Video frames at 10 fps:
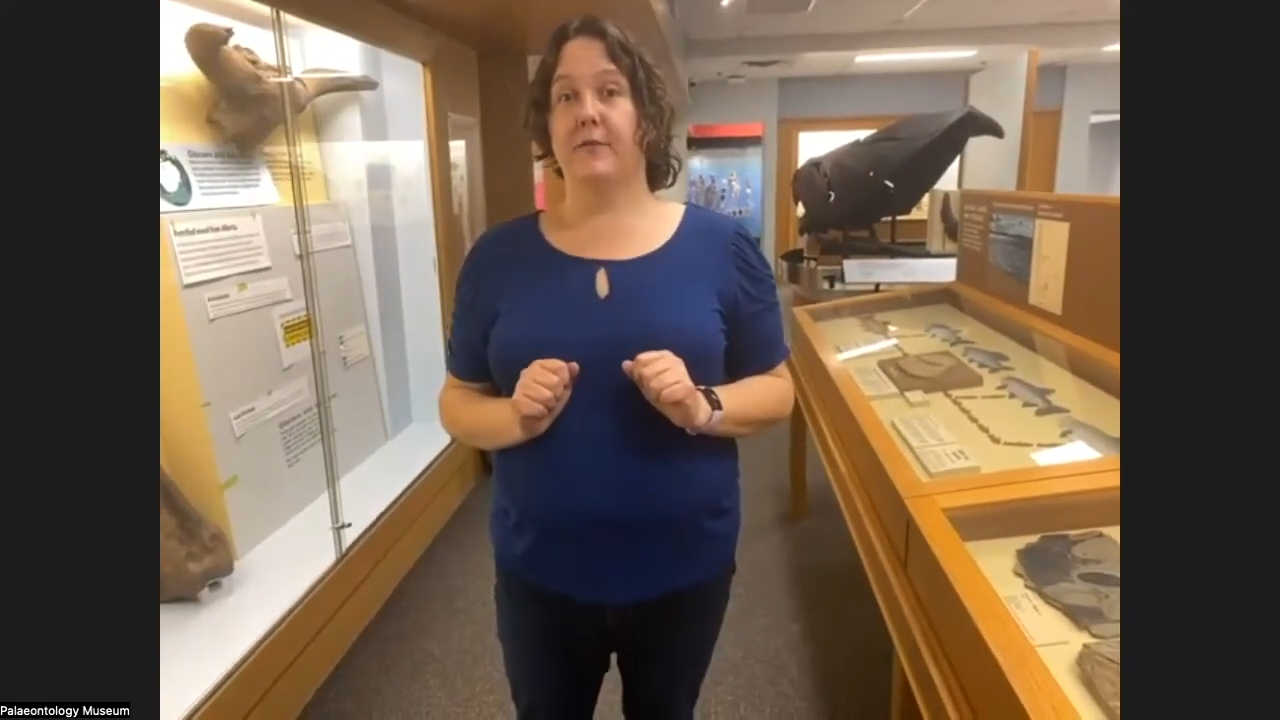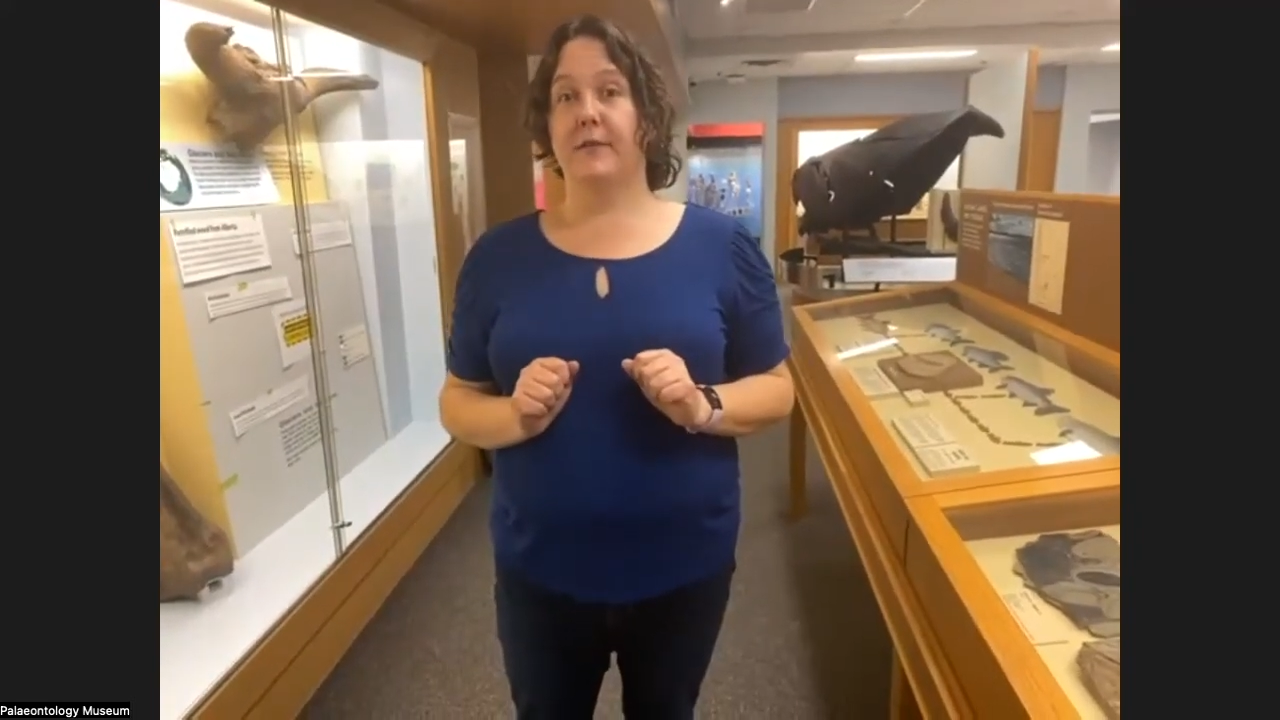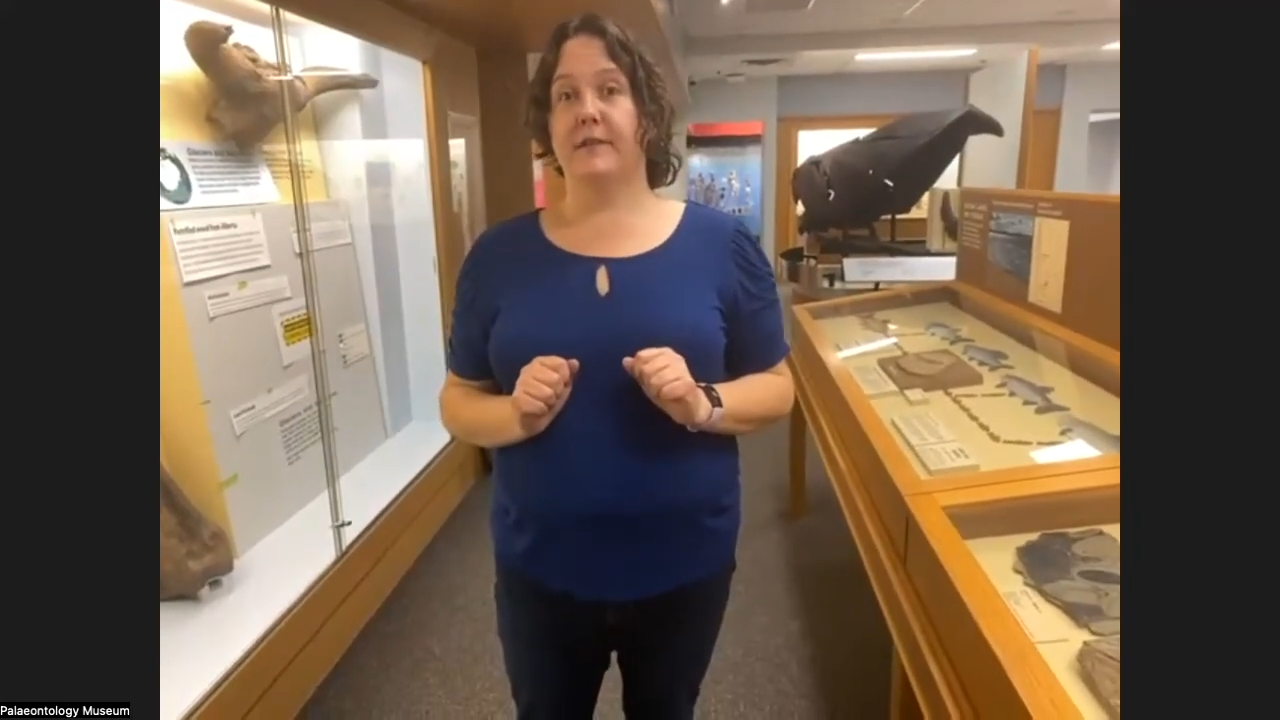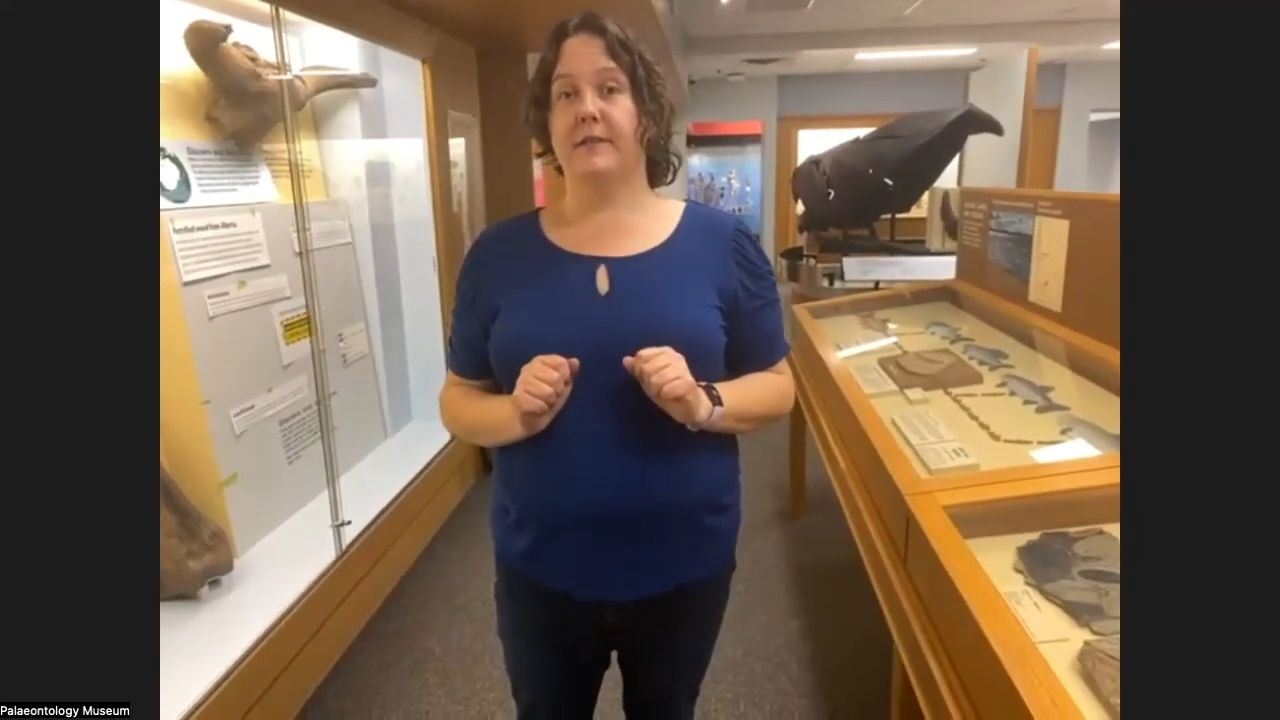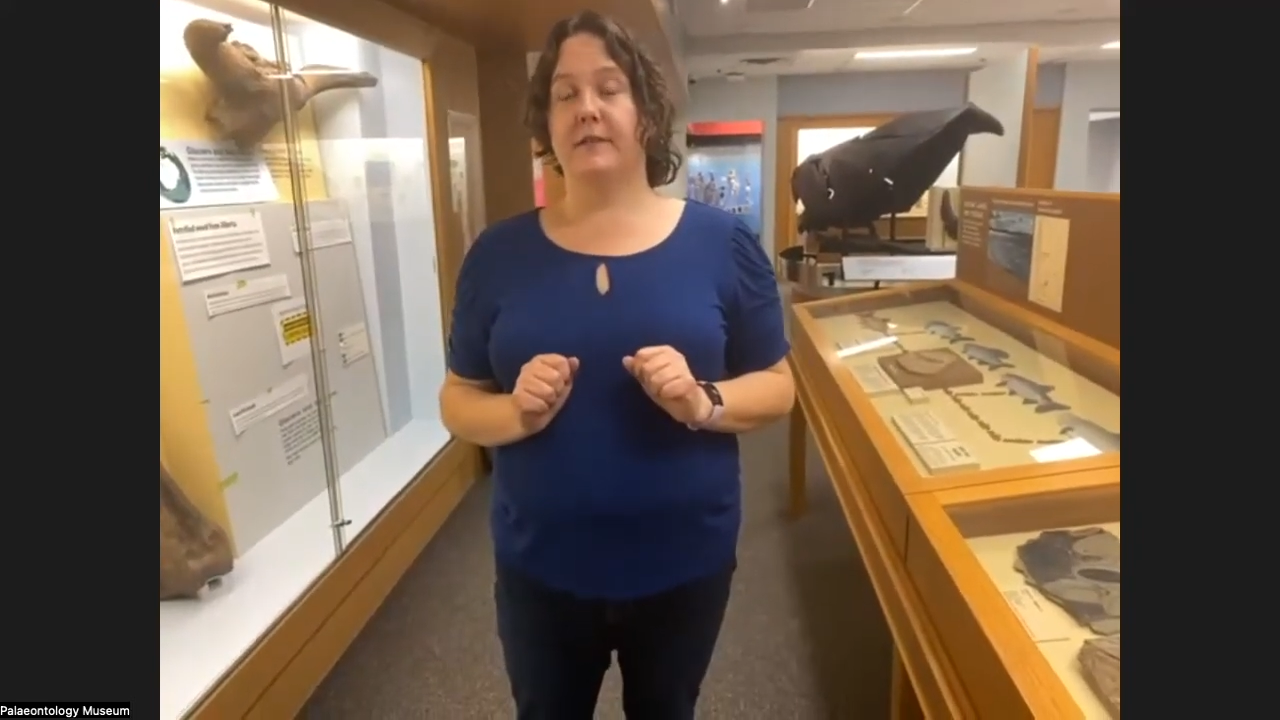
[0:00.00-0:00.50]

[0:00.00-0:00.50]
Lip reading: visit